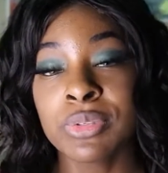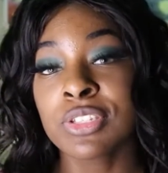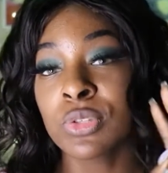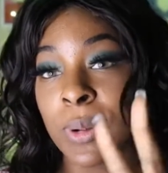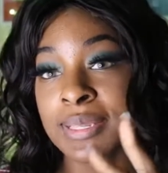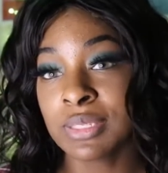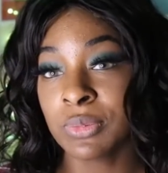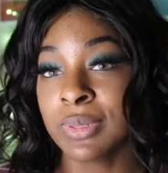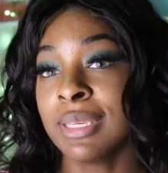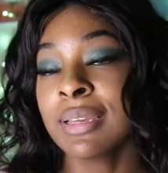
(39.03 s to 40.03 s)
twice a
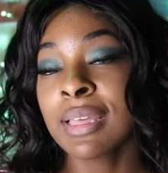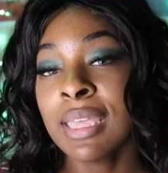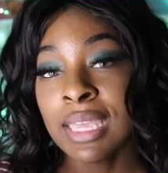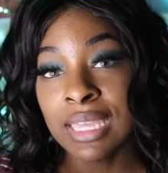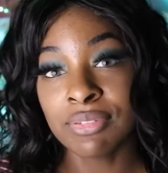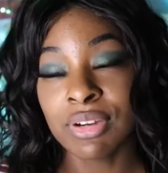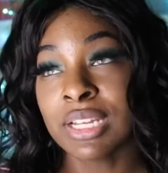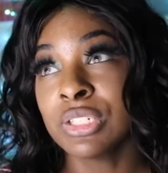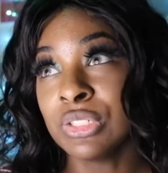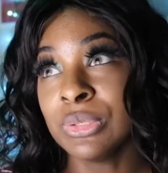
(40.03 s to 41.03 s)
week. If
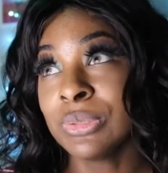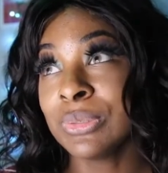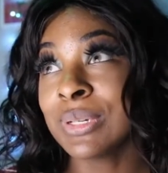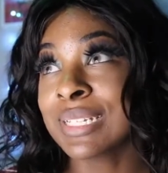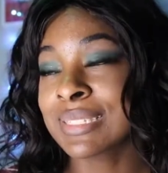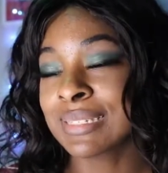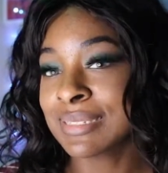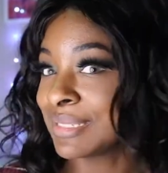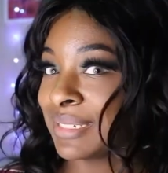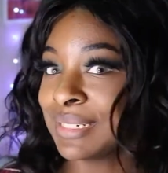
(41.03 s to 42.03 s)
I do
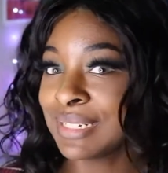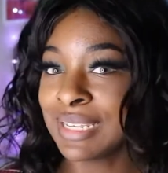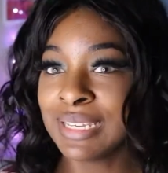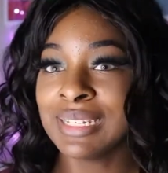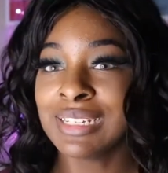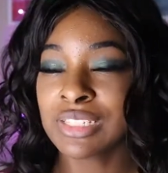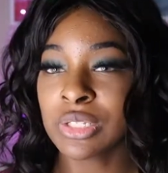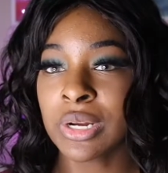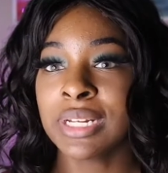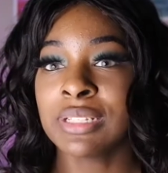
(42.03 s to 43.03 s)
succeed in
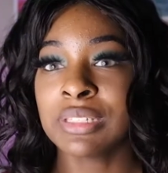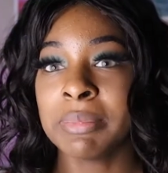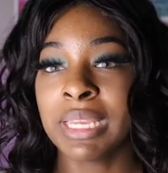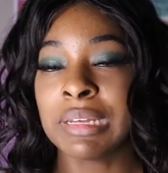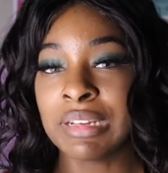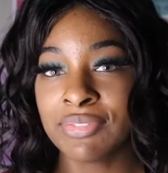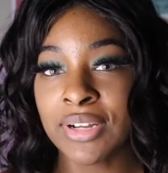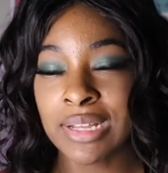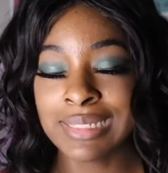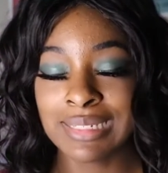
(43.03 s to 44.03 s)
starting to make enough
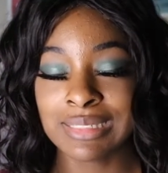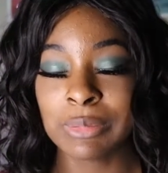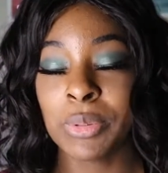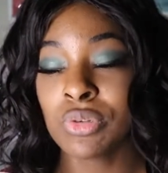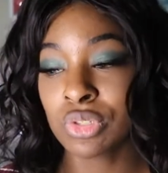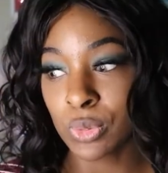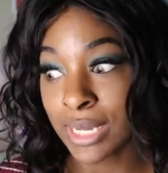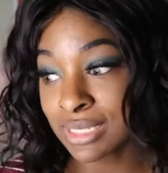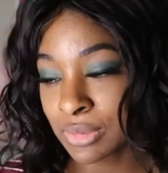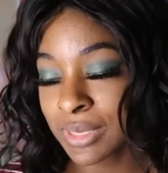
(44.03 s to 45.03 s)
content to post
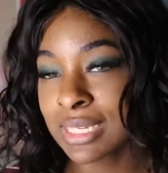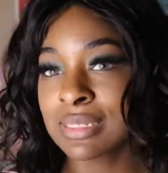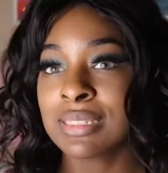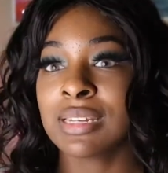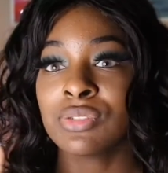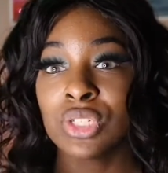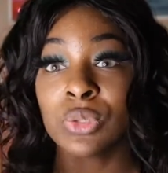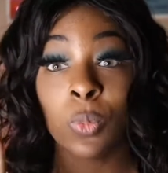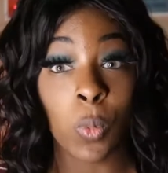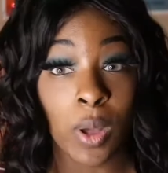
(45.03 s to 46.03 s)
twice a week instead of
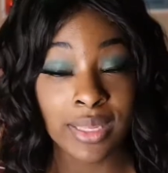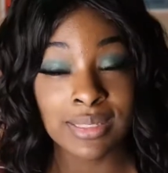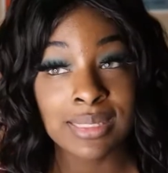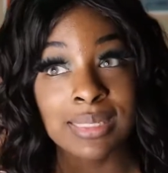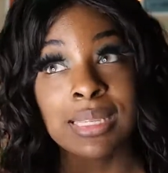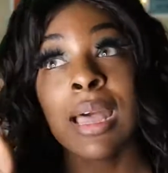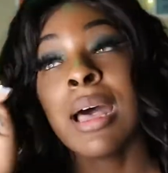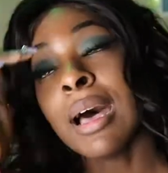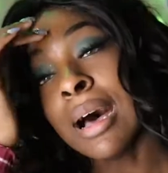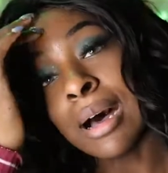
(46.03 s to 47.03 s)
just once,
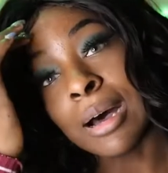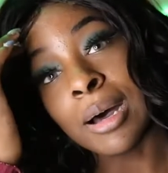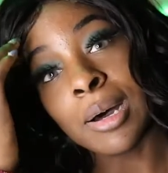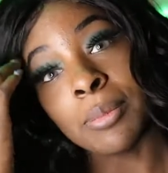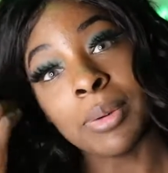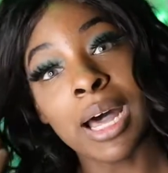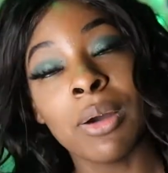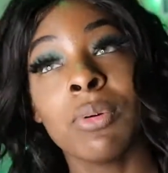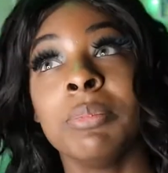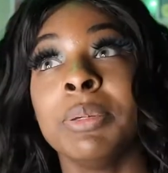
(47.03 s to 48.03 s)
I
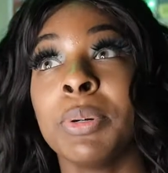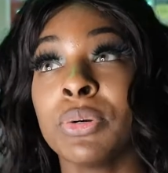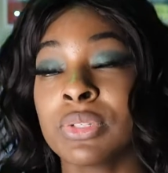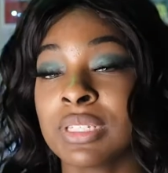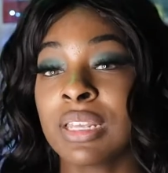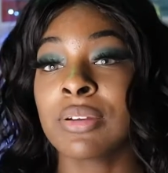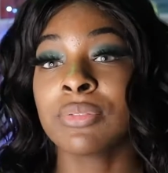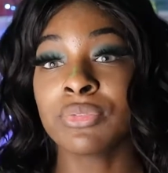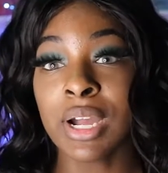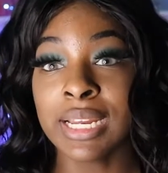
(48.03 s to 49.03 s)
will be posting
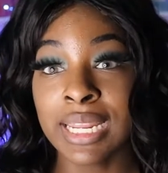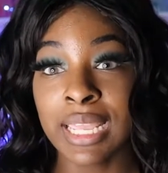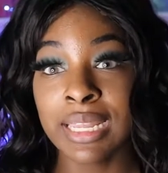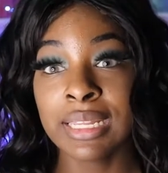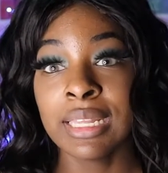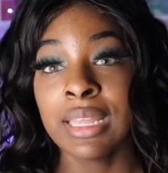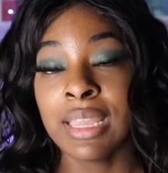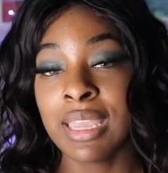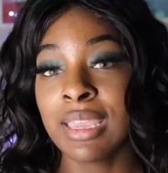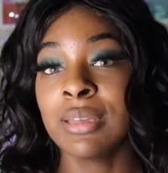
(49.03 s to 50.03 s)
Friday
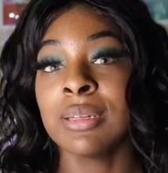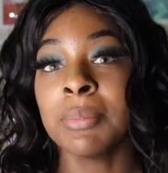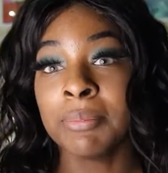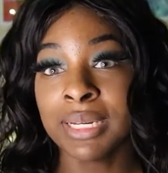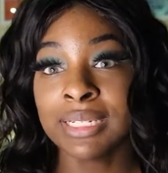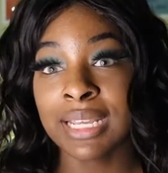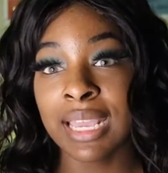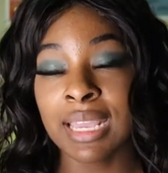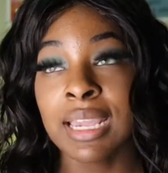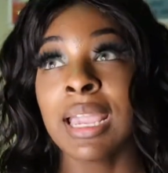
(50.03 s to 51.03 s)
and
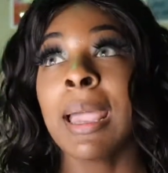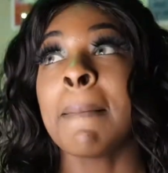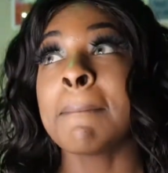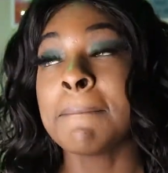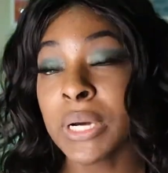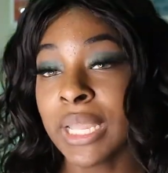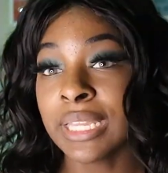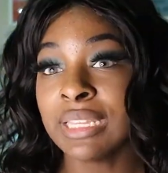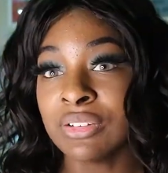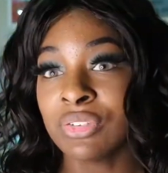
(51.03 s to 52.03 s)
Monday.
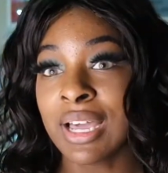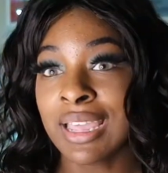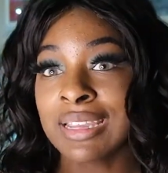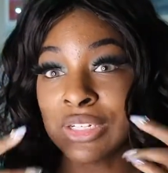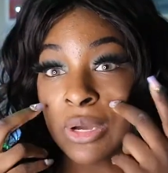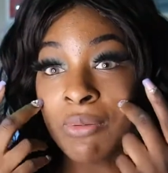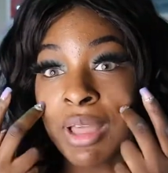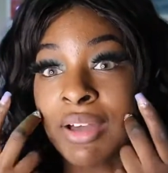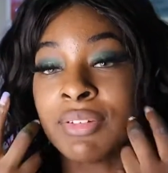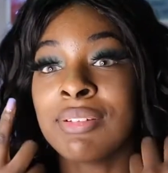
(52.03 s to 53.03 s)
But if I don't
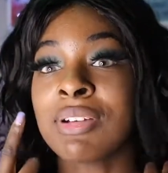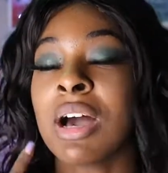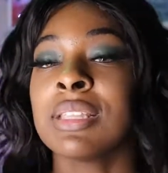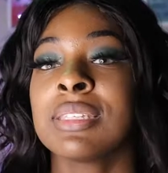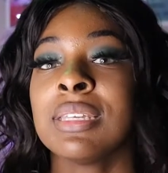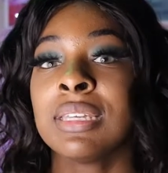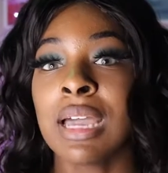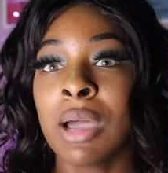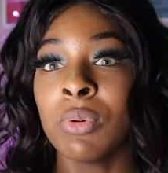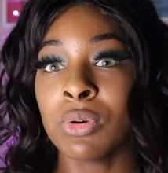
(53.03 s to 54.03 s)
have enough content,
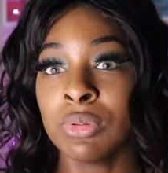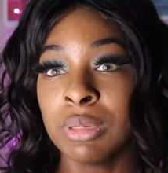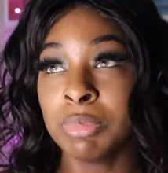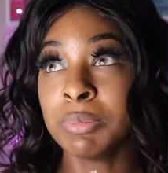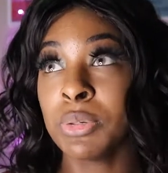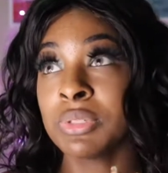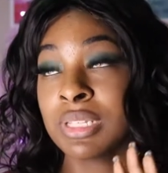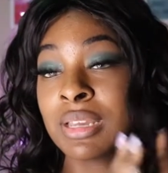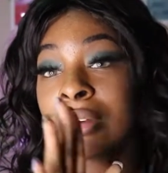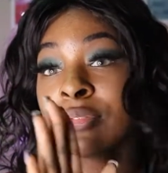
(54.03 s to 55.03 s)
I will only be
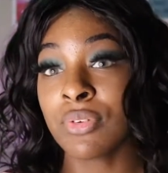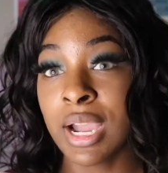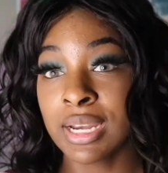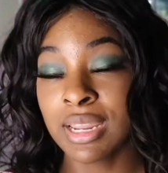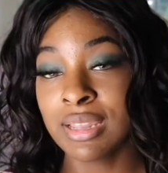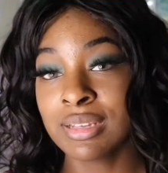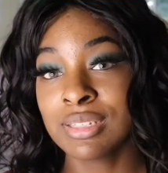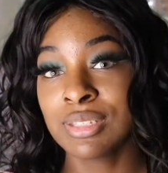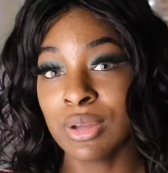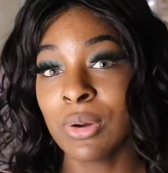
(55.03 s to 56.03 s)
posting Friday.
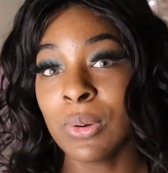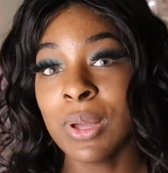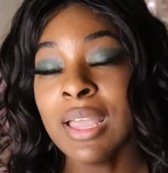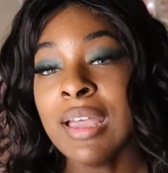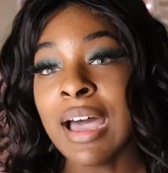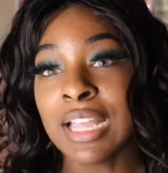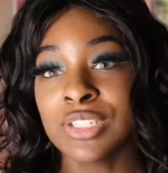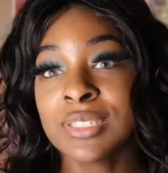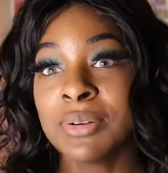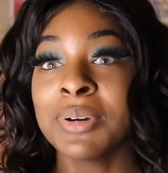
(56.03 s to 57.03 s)
So I
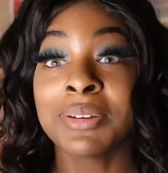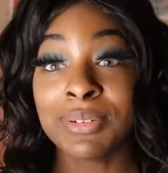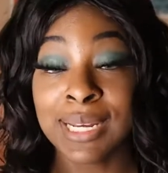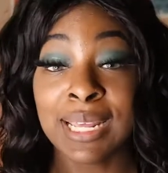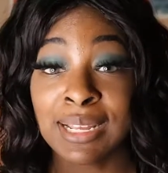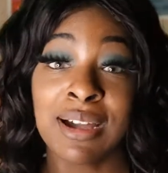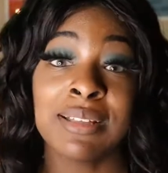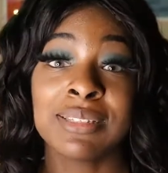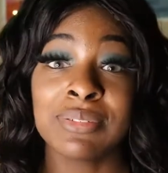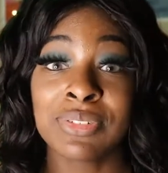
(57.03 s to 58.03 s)
just don't want to run out of
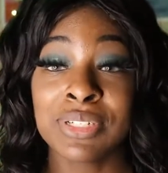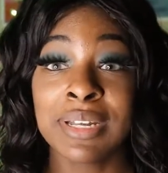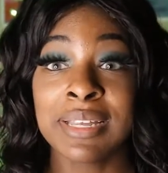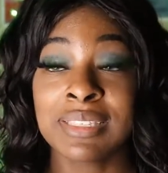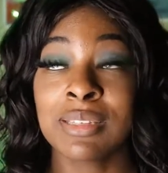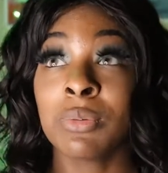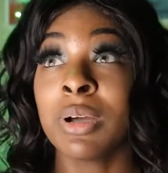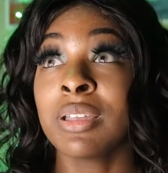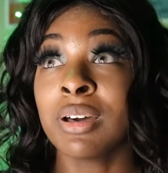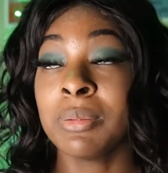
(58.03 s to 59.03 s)
content for you guys, because I
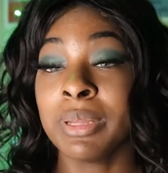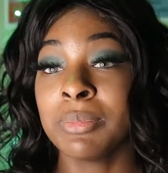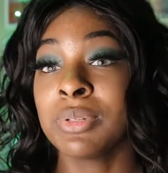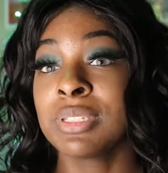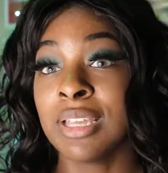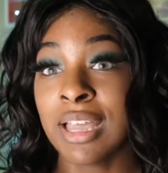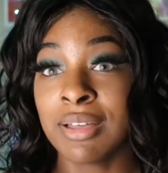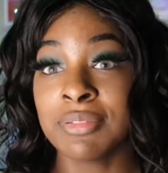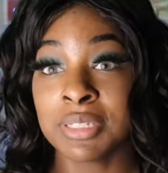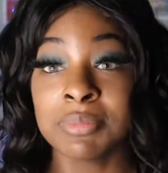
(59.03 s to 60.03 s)
want y'all to be able to
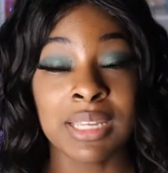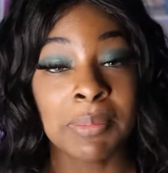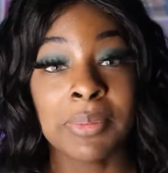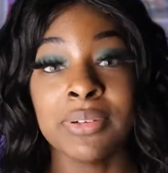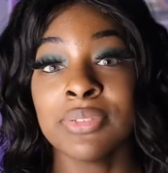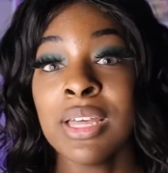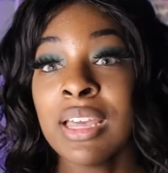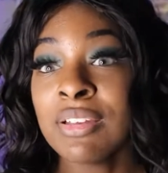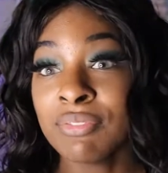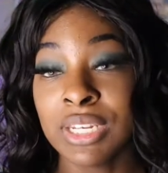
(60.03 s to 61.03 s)
have some type of
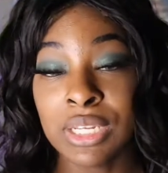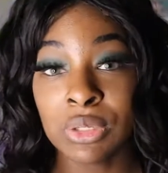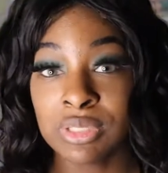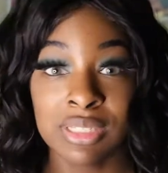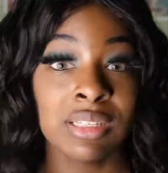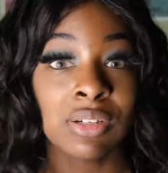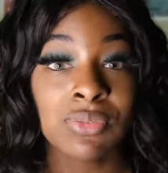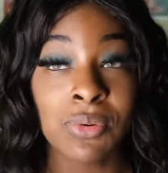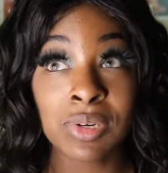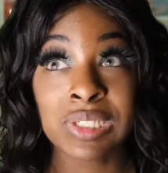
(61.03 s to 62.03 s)
video to look
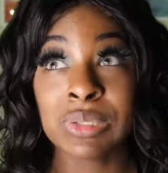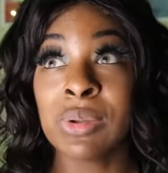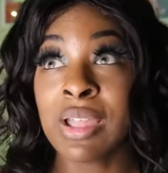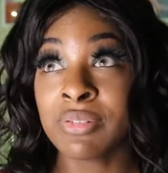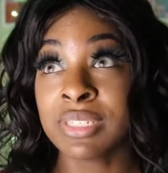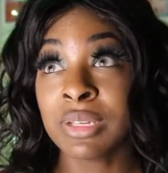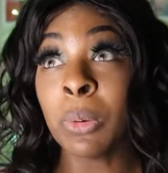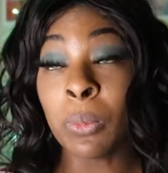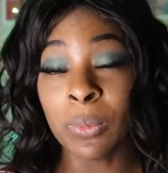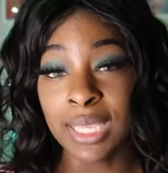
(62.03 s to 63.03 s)
forward to every
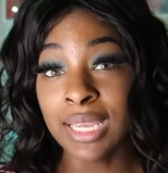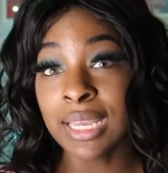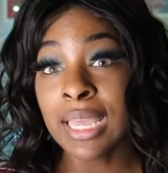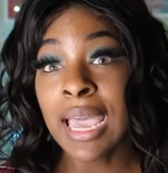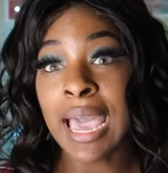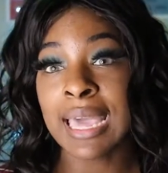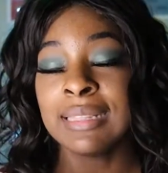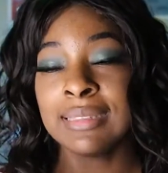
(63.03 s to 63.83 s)
single week at